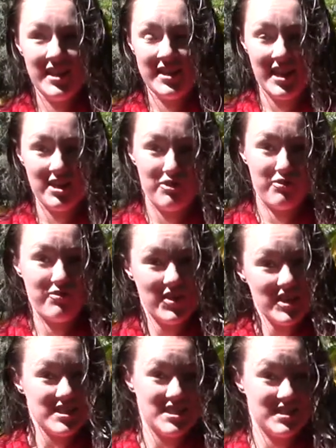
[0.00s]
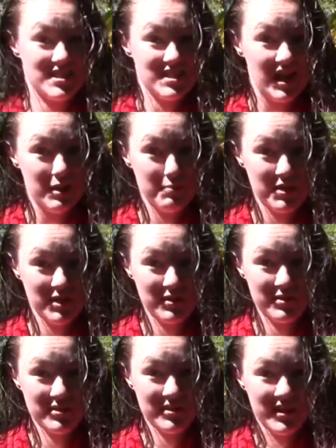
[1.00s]
get your feet to stop
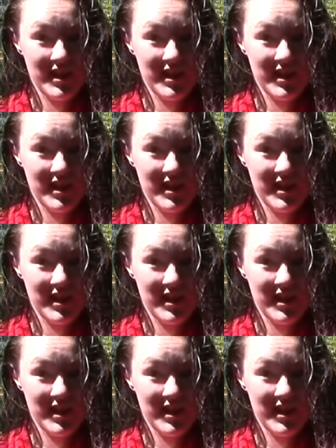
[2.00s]
you